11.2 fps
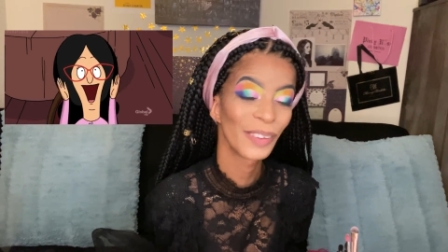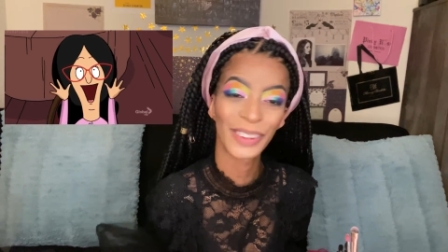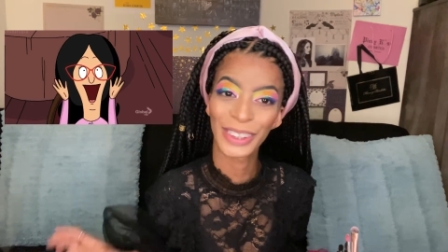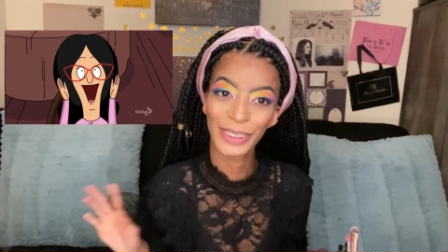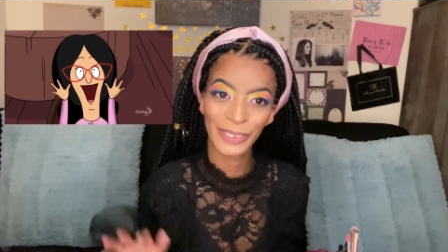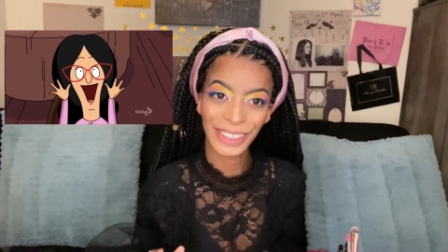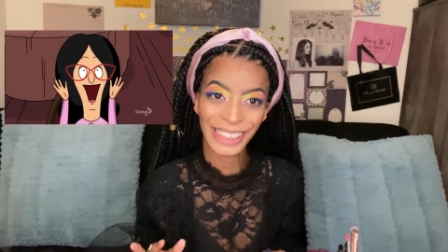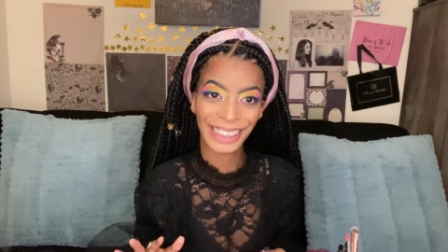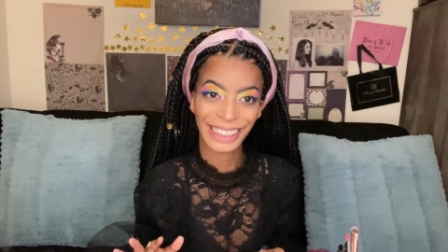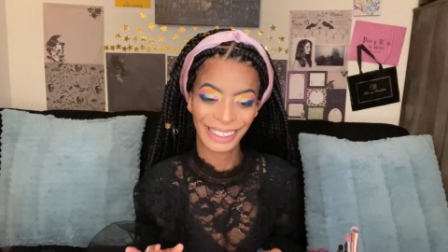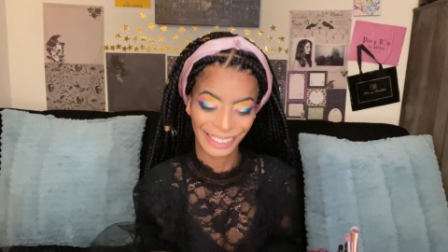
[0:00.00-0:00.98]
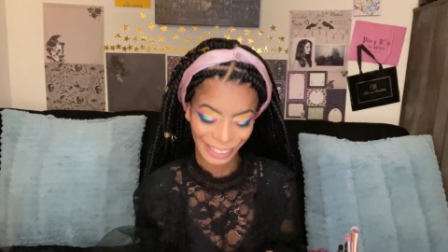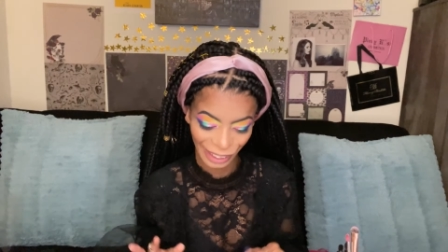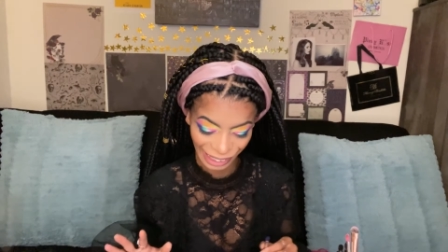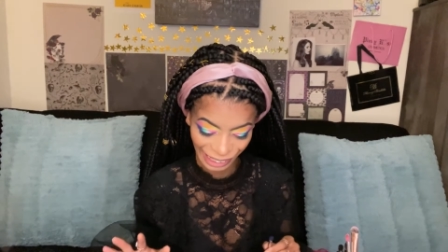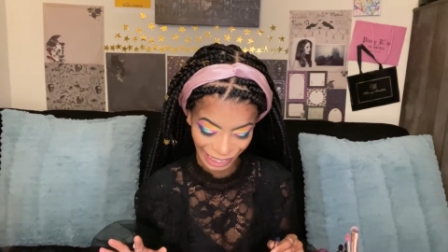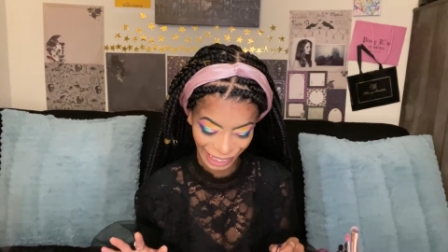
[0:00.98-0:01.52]
Using,
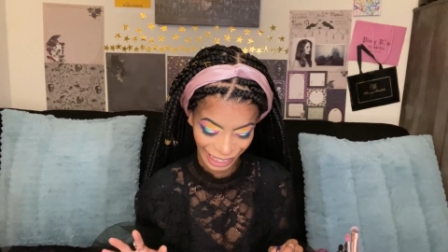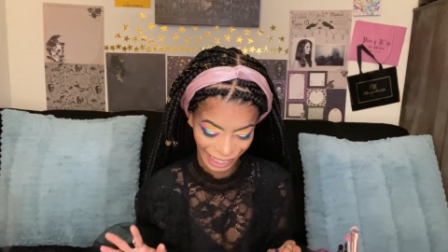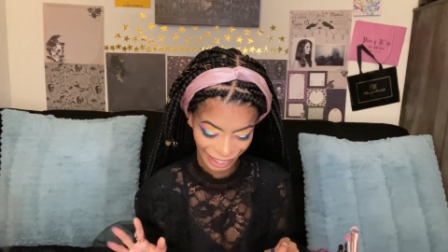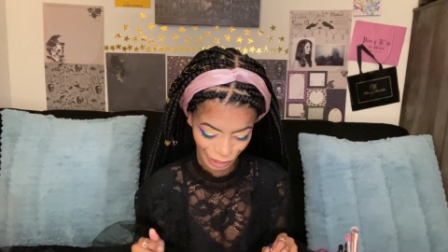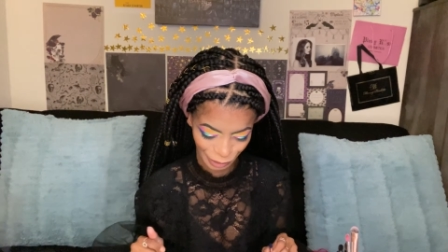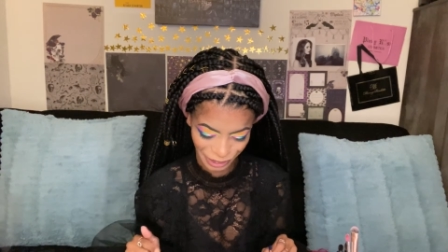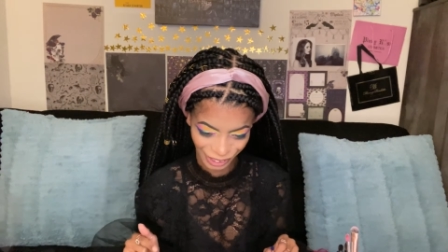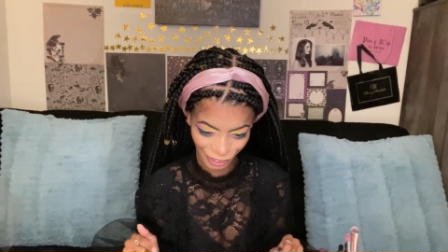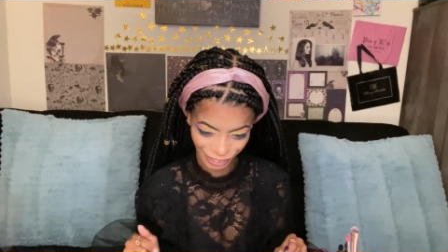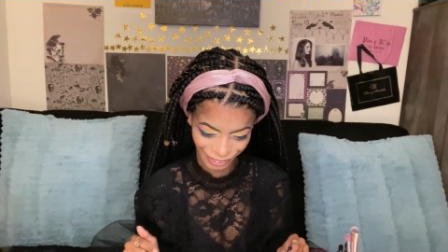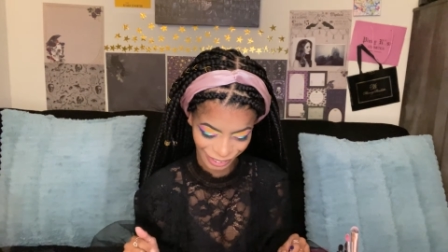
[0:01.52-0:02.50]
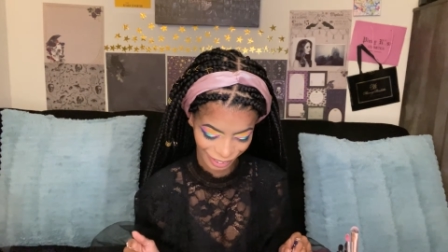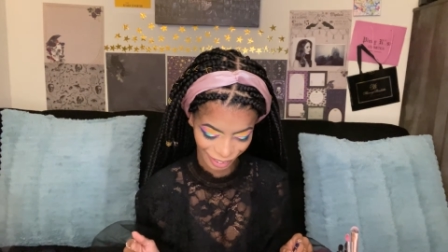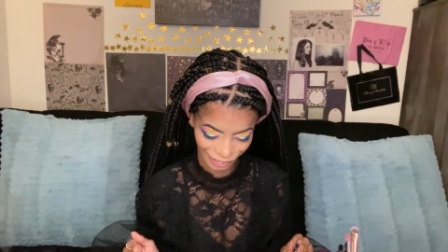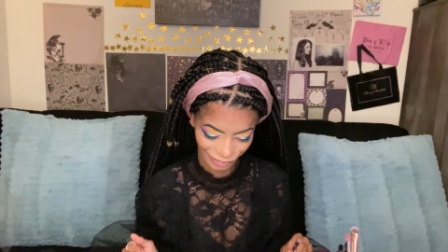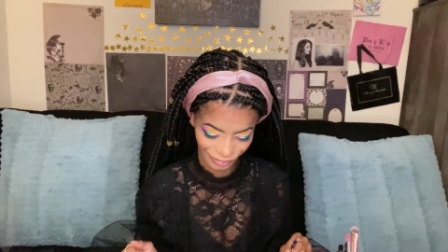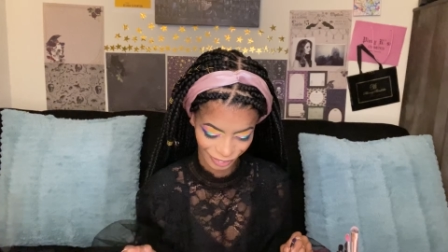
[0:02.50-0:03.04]
how many colors did I
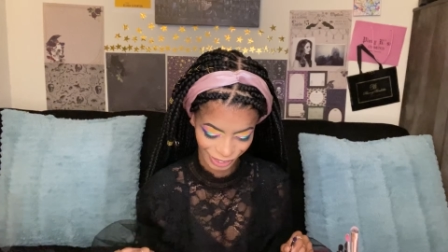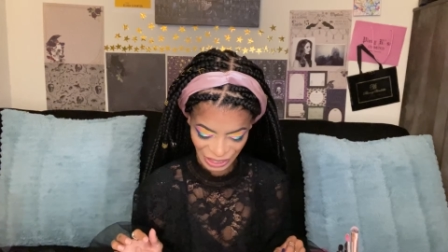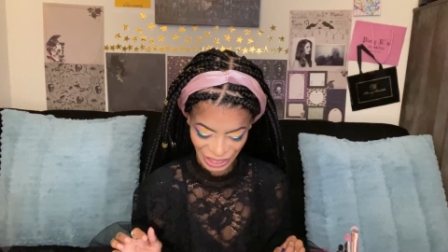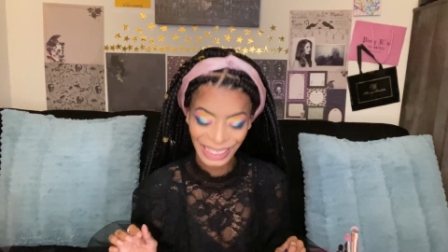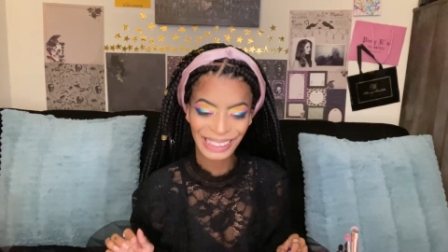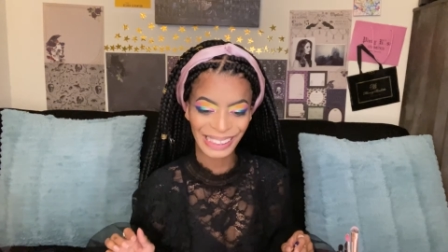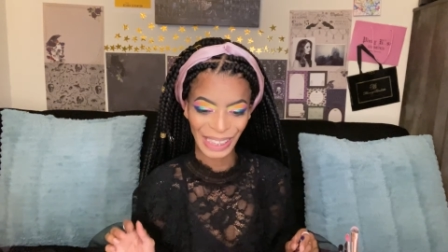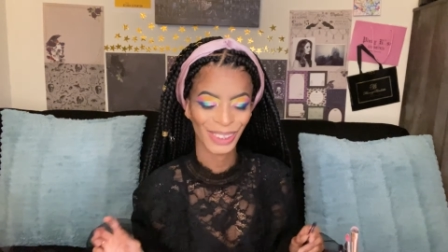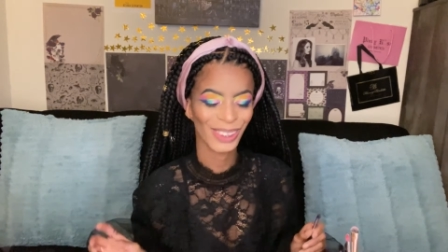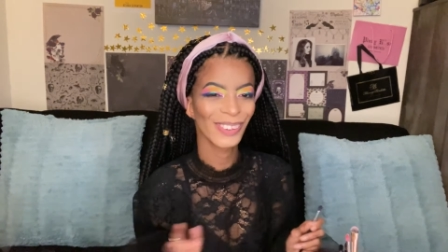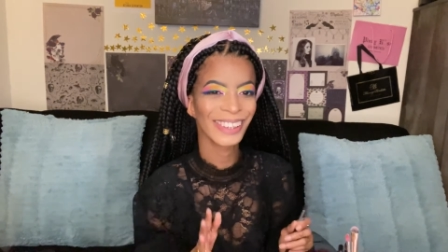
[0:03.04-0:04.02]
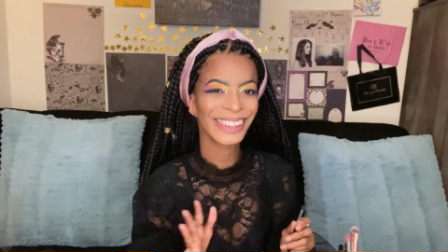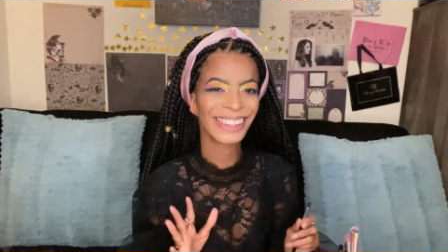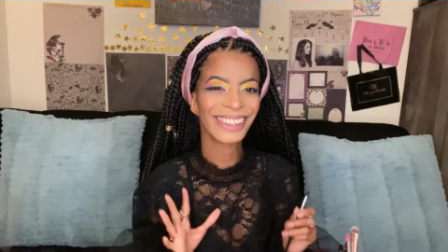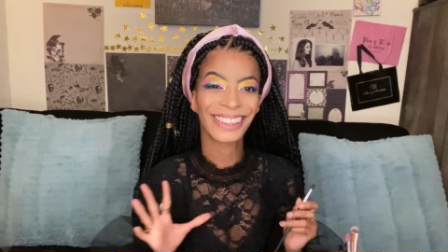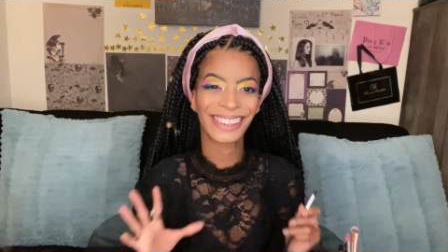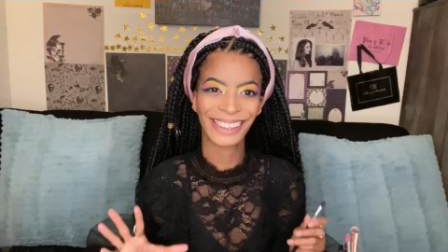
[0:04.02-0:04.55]
use? 6. I used
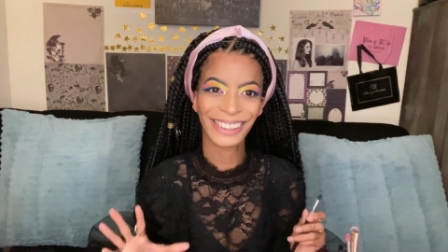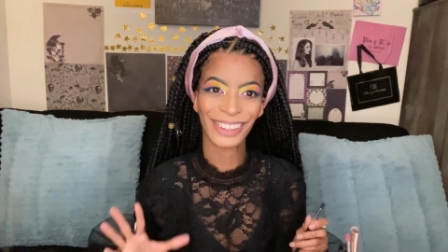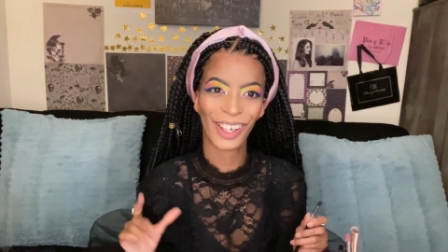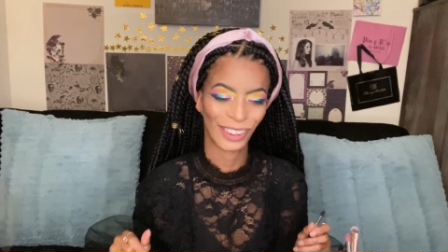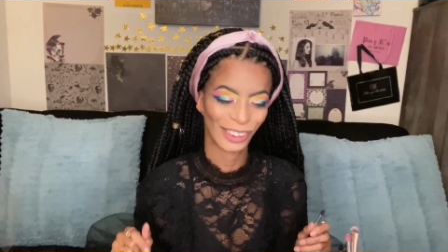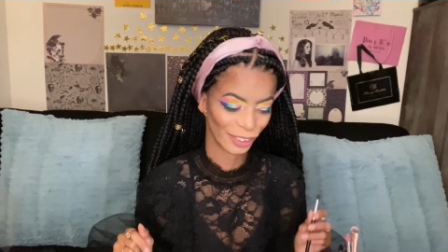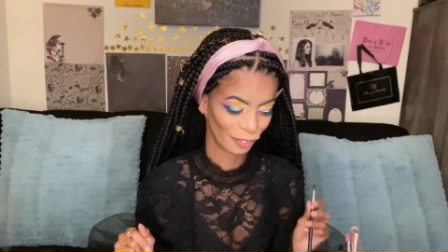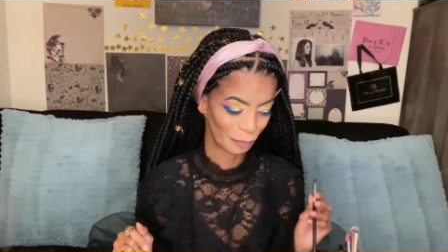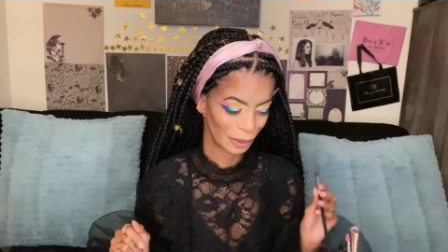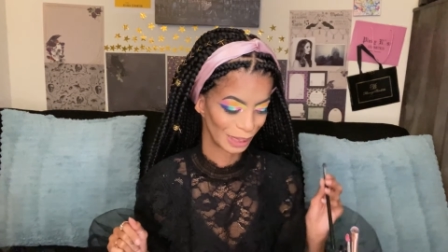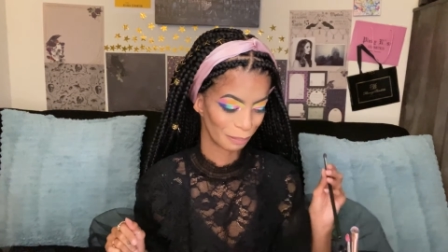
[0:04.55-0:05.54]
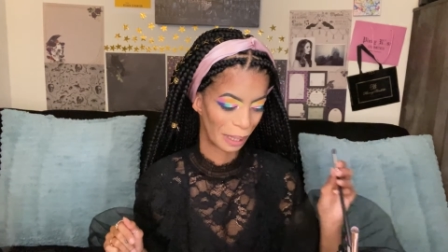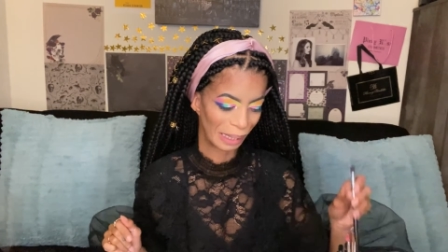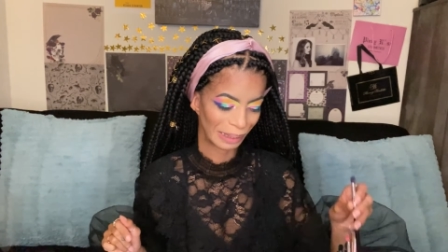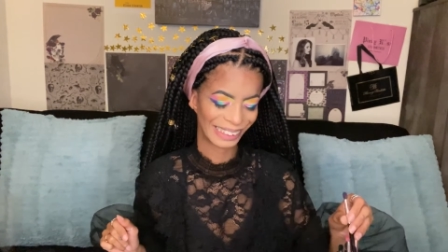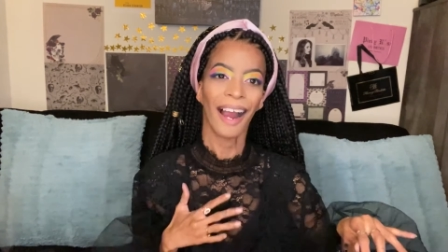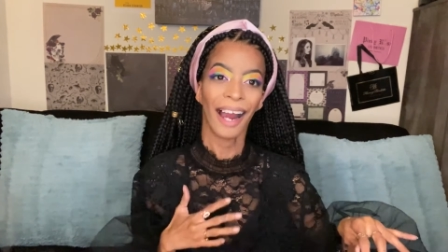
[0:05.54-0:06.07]
6 colors from this palette.